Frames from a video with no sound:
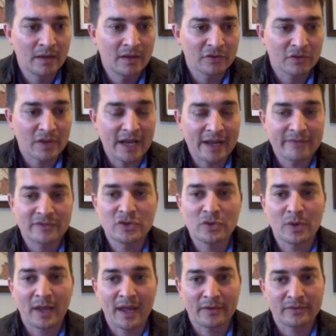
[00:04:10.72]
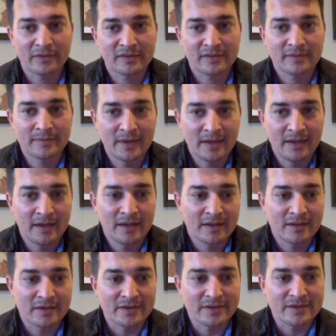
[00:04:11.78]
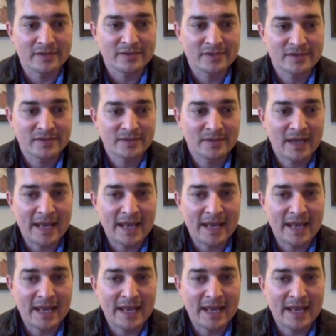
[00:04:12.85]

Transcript: So then I have two accounts. There's